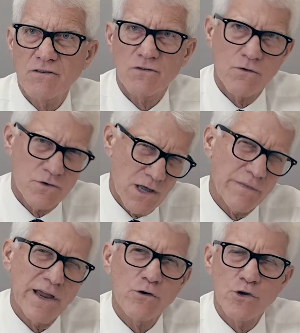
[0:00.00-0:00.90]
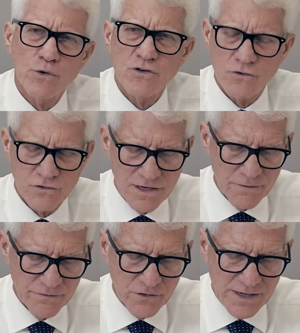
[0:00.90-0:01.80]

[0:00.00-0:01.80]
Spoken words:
so there you would use it even for